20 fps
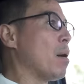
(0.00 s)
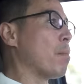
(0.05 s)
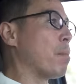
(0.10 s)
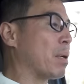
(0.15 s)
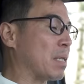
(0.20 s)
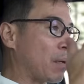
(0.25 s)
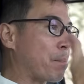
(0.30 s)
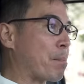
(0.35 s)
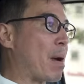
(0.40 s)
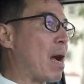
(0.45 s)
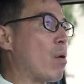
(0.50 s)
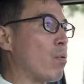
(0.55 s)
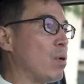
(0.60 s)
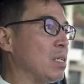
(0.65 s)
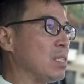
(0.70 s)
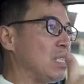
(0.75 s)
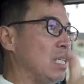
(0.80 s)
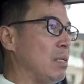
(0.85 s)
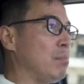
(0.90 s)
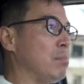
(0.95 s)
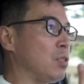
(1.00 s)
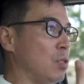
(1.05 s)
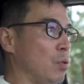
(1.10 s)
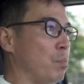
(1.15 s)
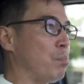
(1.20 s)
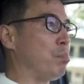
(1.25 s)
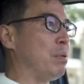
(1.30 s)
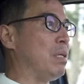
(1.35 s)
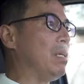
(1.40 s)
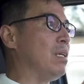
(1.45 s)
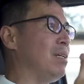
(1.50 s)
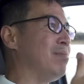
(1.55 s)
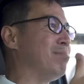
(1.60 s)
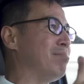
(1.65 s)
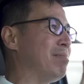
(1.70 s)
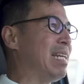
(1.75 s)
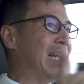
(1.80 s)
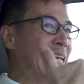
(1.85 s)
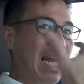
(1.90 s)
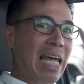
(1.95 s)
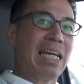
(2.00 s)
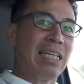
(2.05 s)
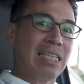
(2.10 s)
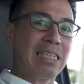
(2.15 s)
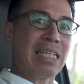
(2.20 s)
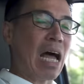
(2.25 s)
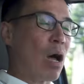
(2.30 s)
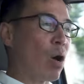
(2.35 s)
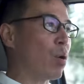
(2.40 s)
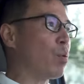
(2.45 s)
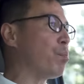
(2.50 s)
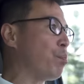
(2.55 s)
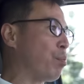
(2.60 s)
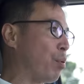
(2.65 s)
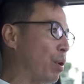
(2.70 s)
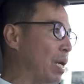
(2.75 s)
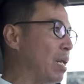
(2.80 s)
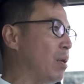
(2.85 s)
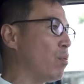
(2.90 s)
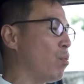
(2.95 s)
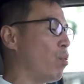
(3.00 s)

But the power seems to be laid down pretty